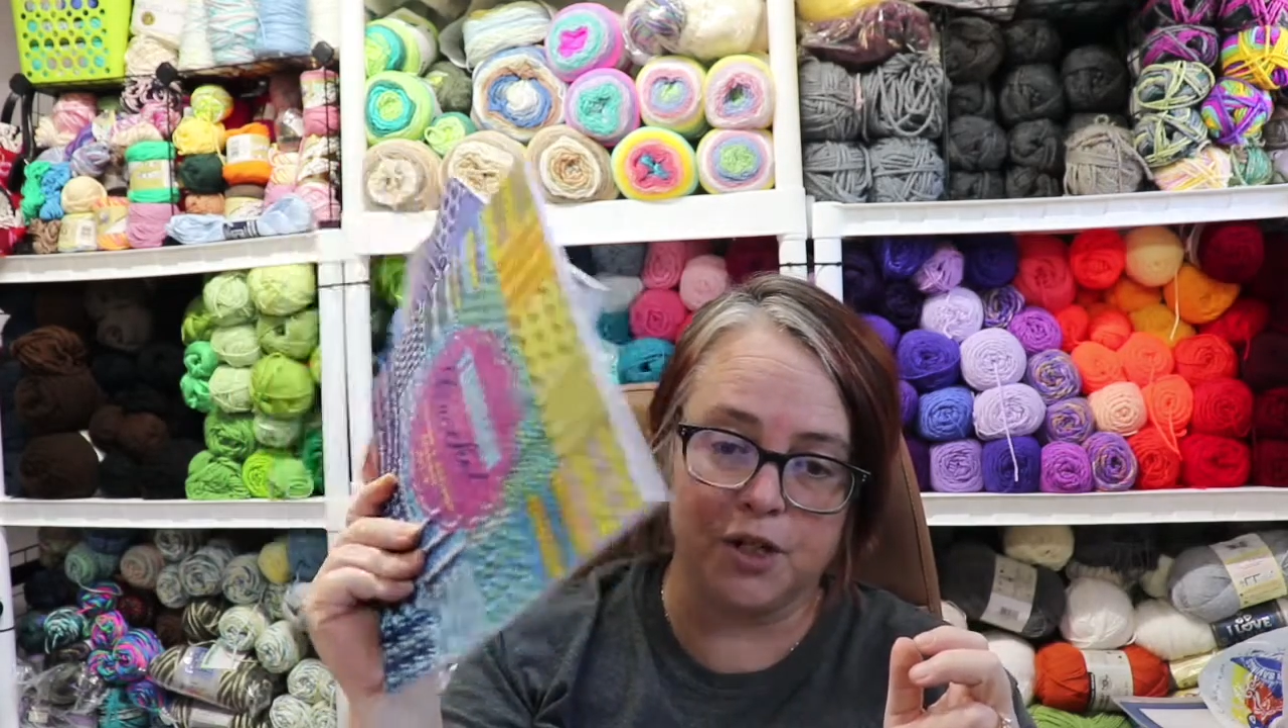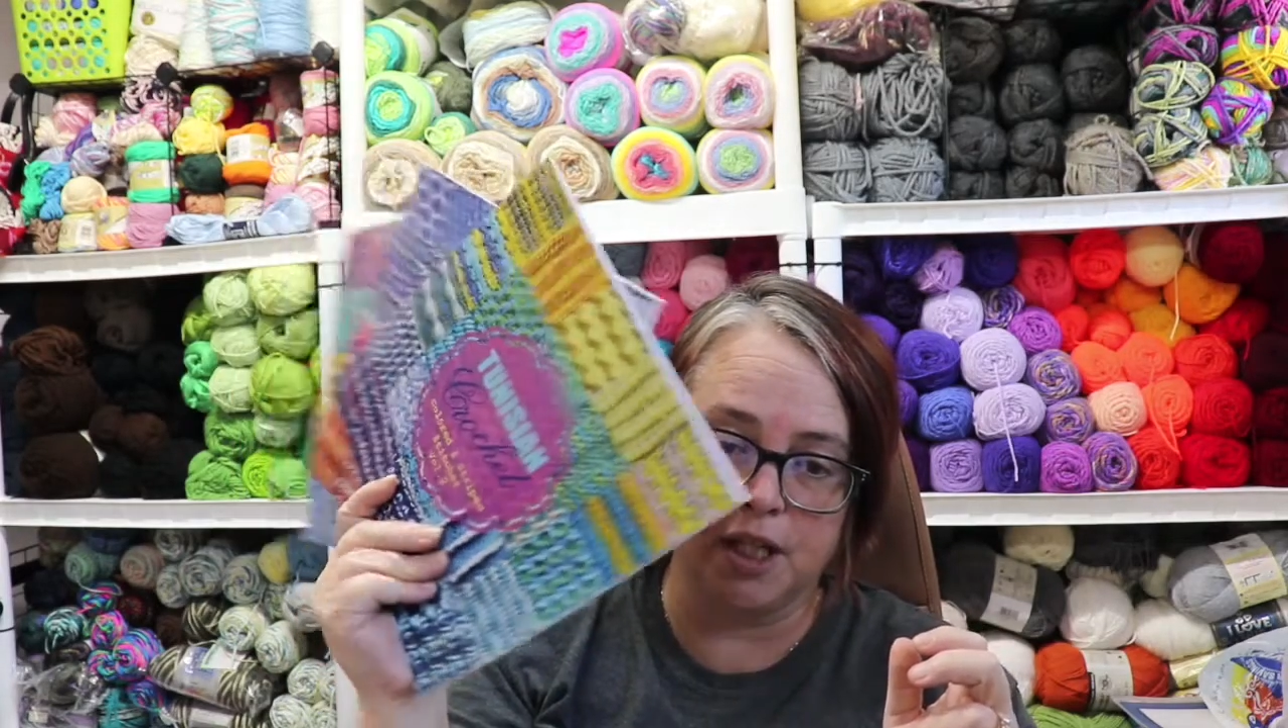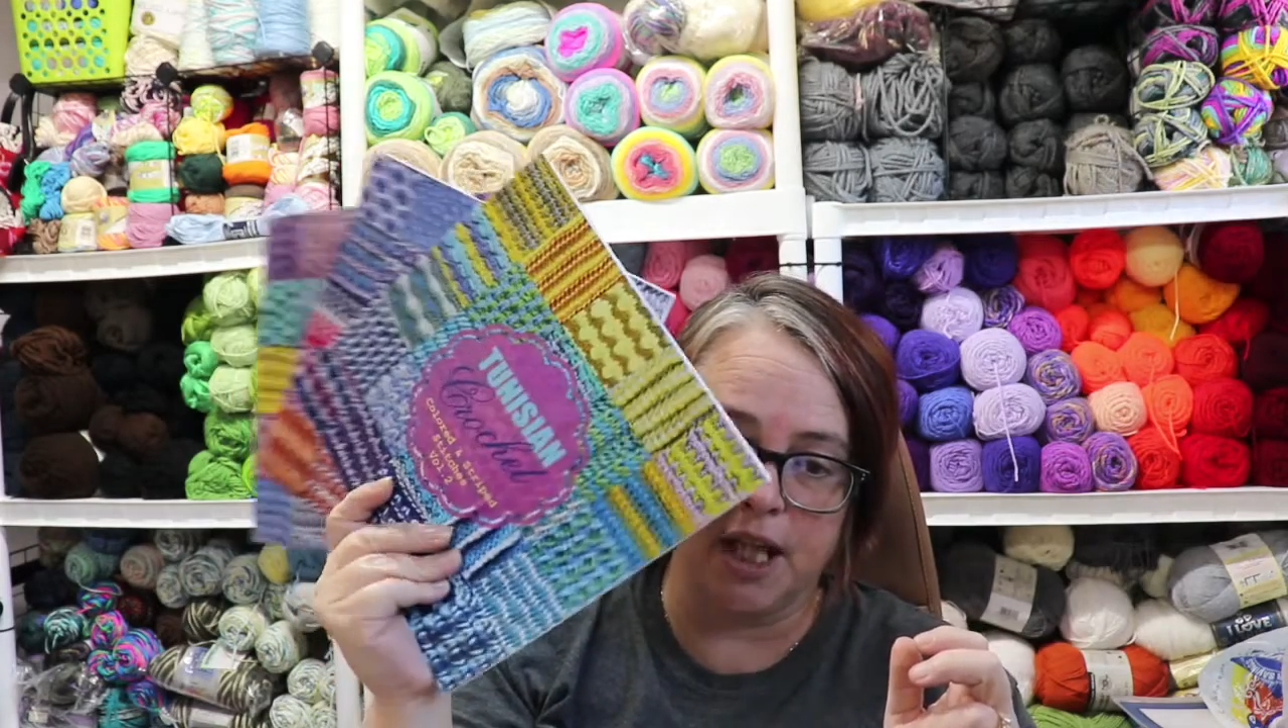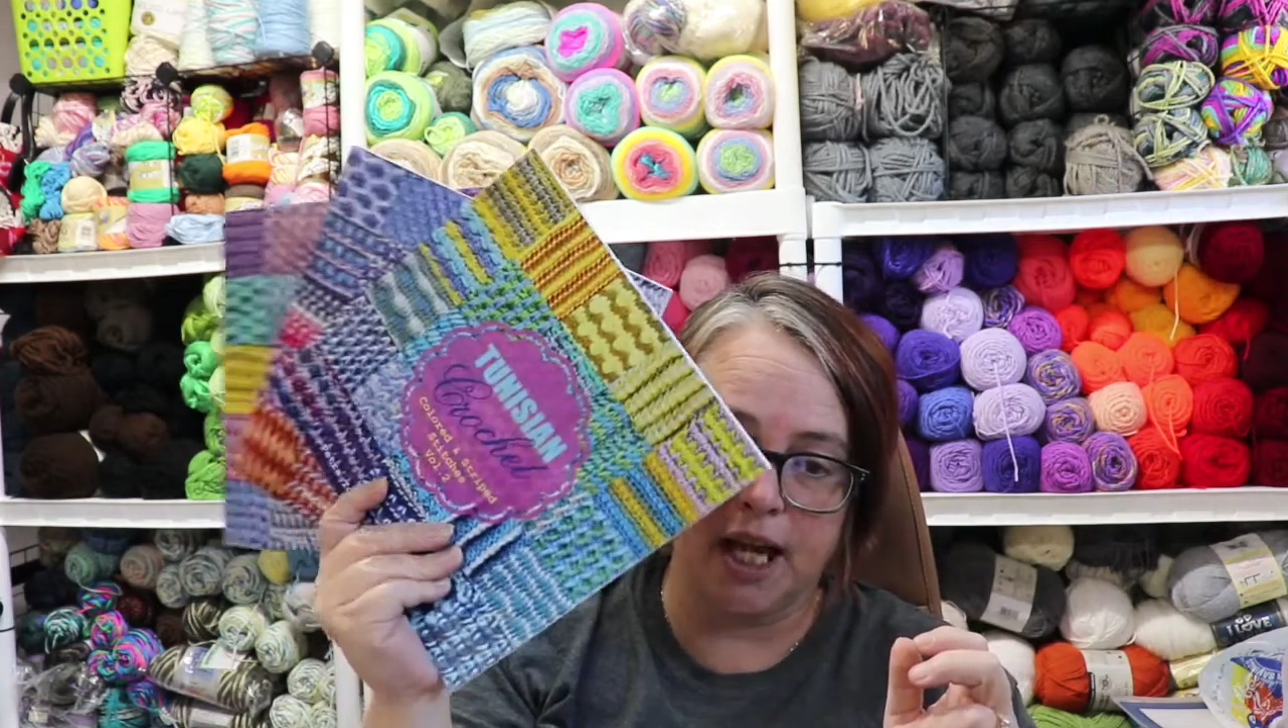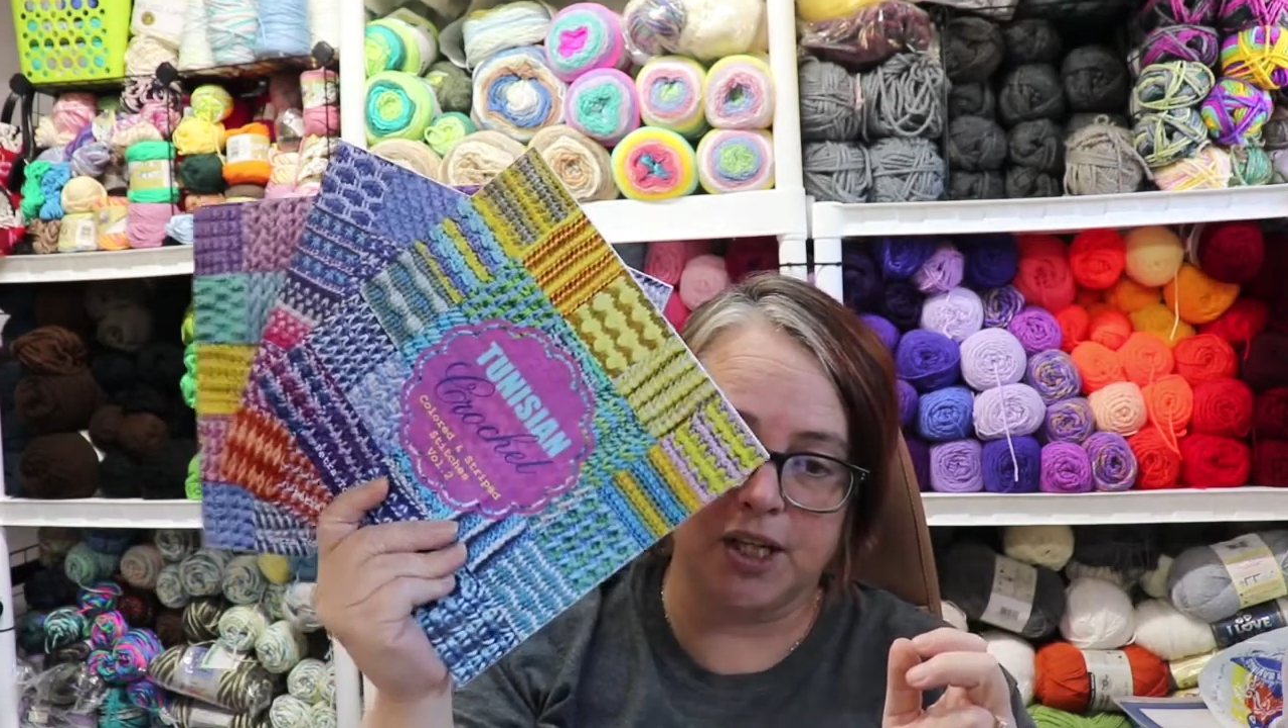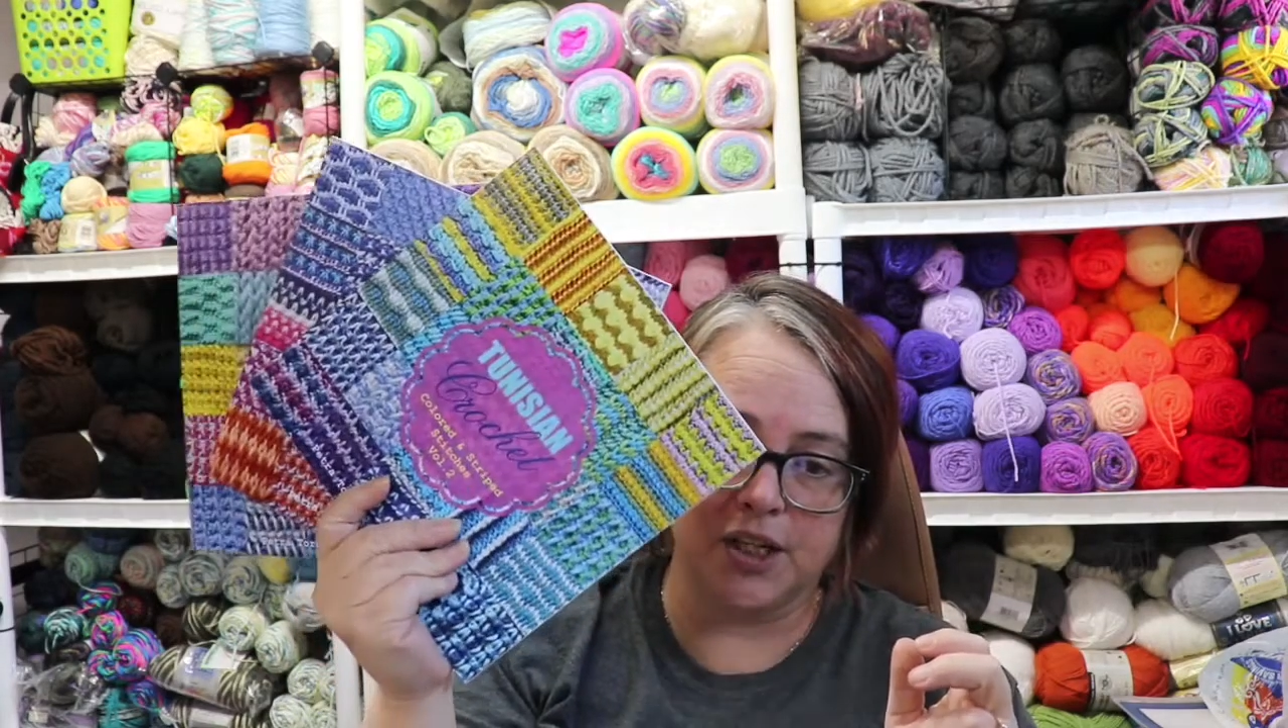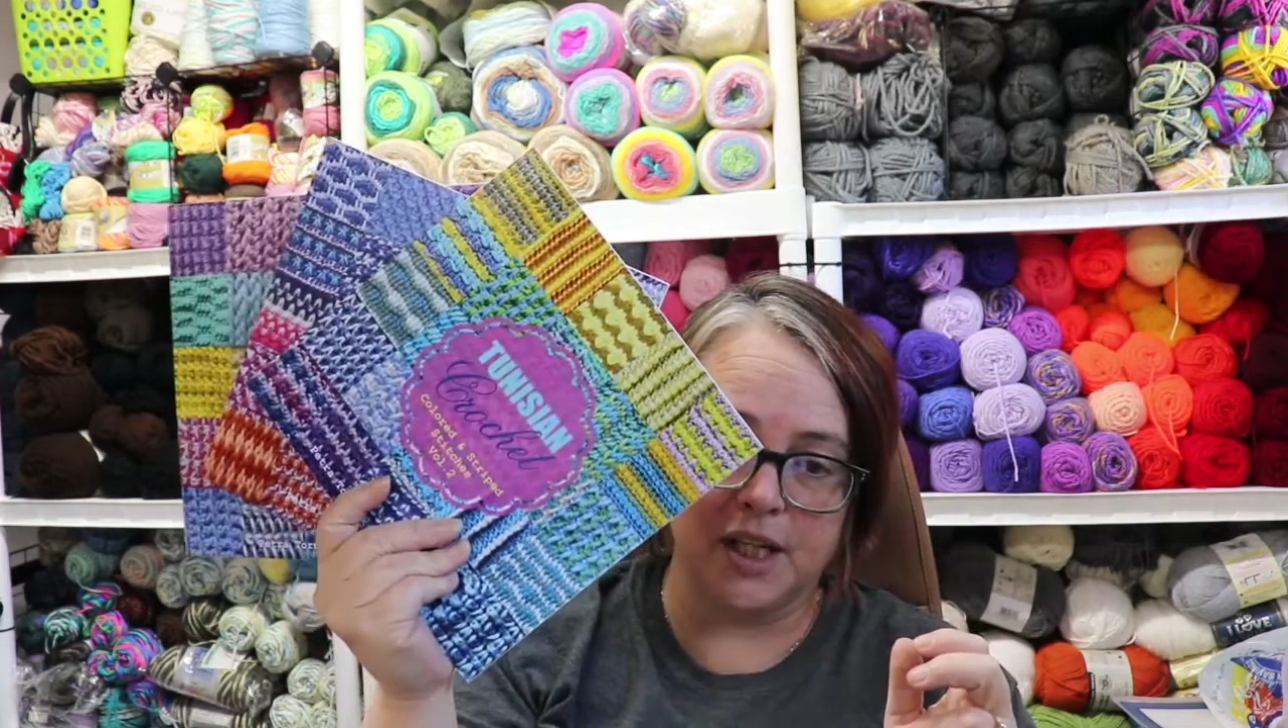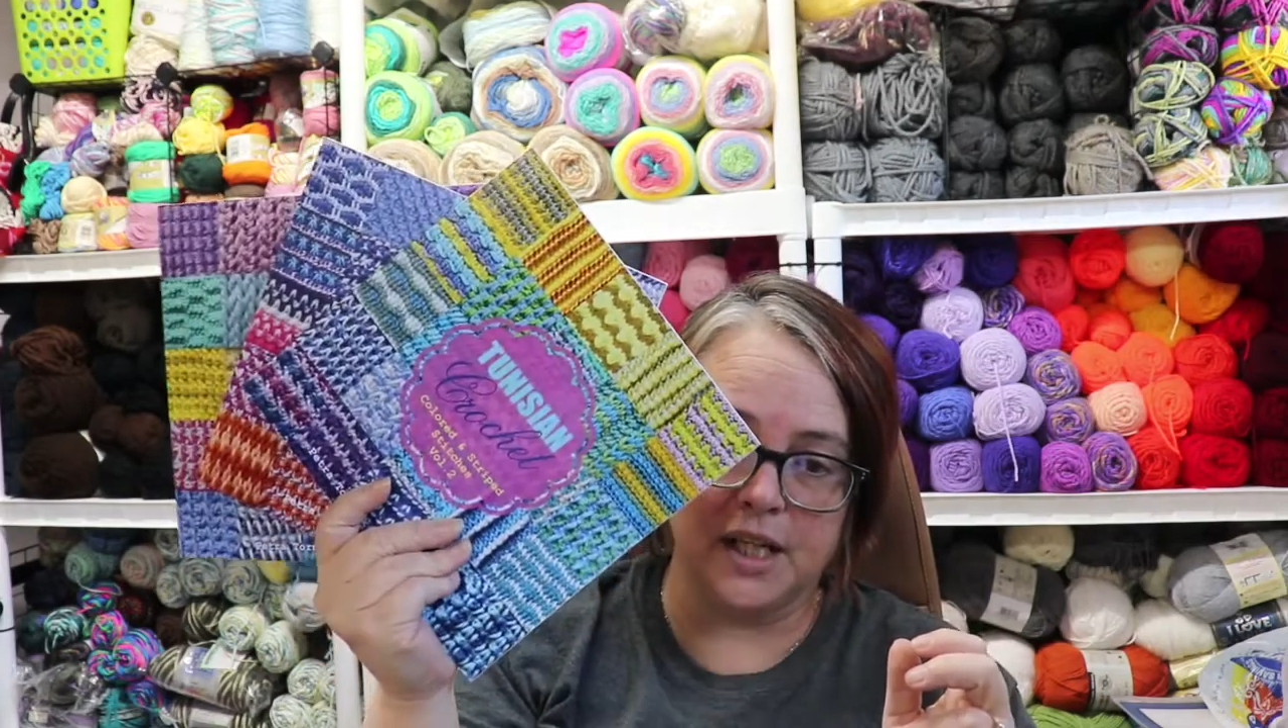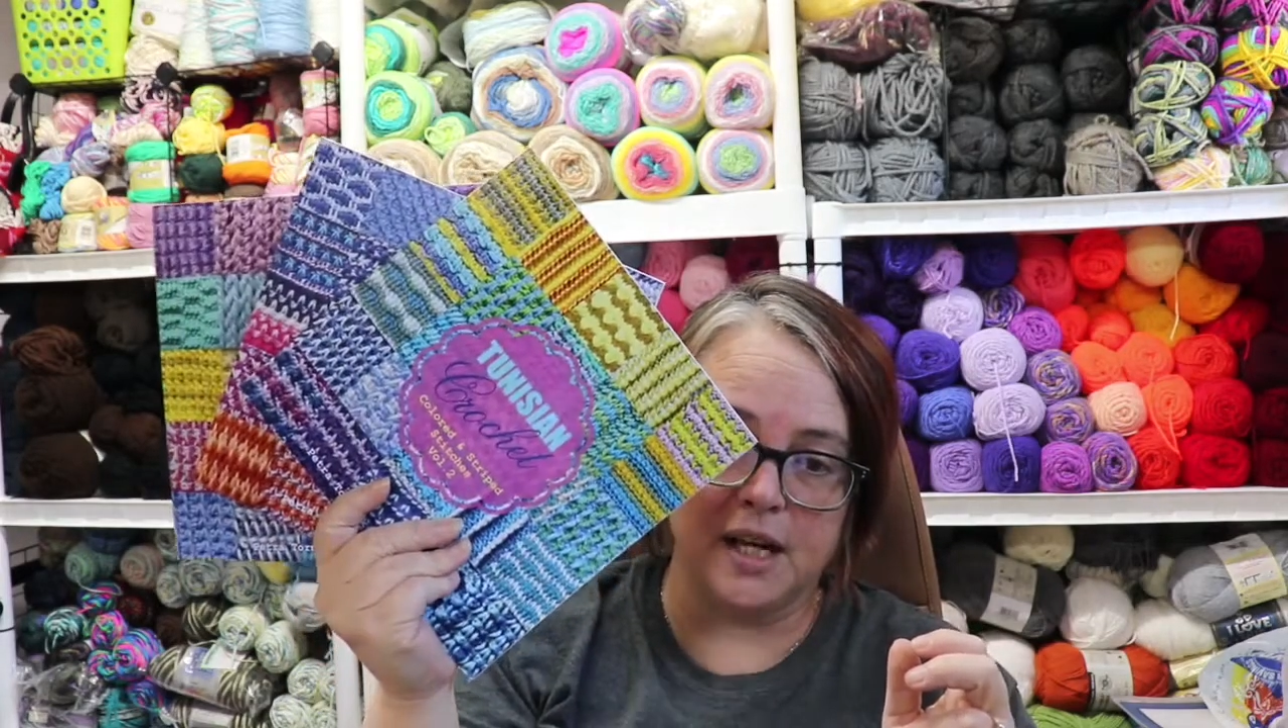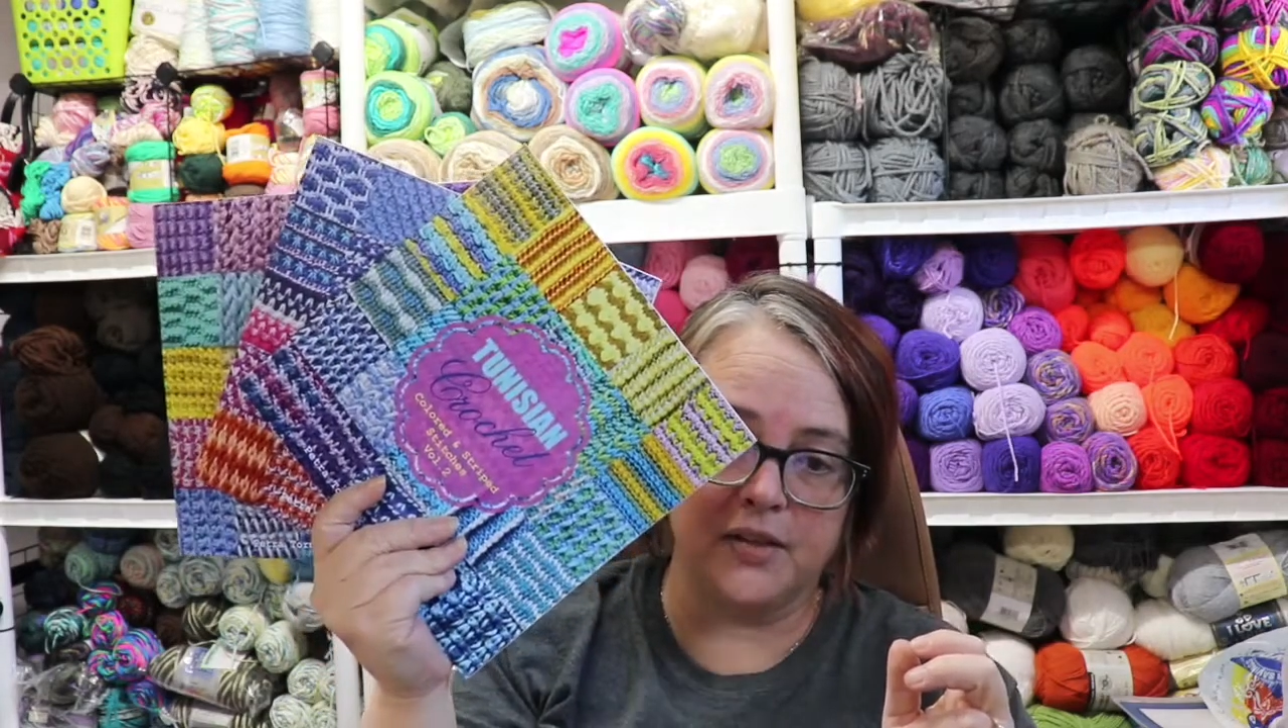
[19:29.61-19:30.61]

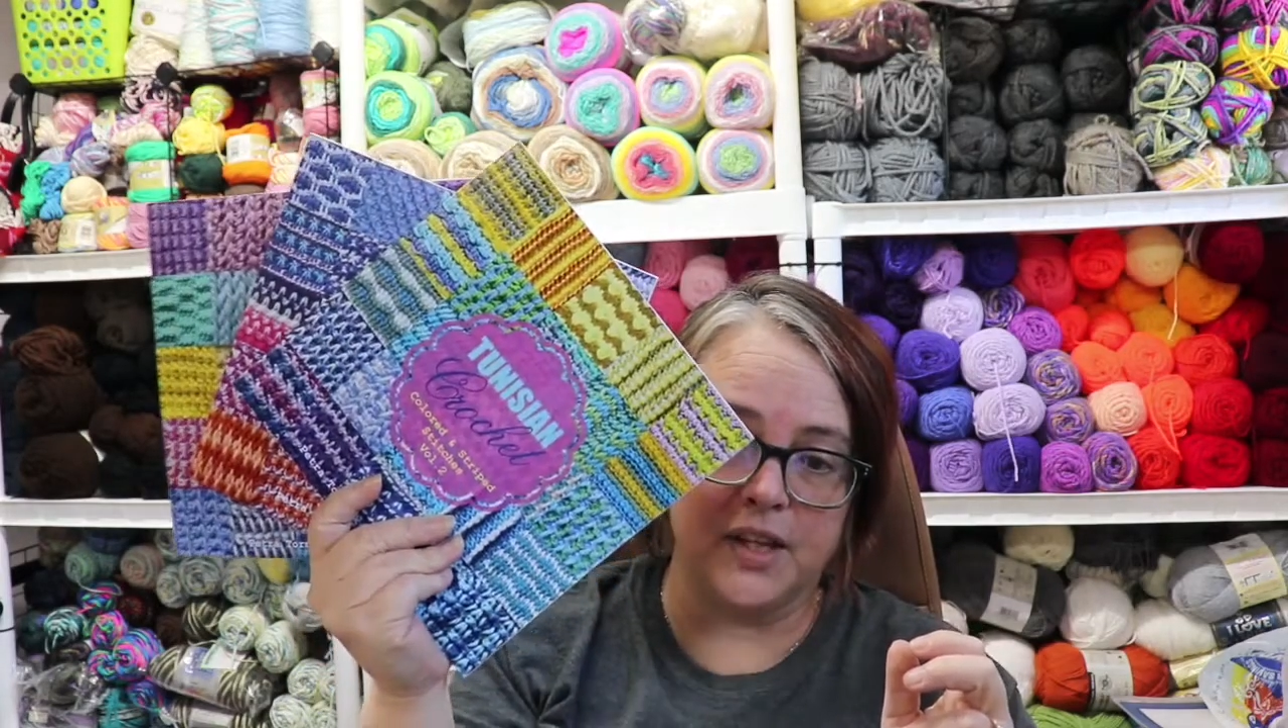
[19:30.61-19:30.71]
collection,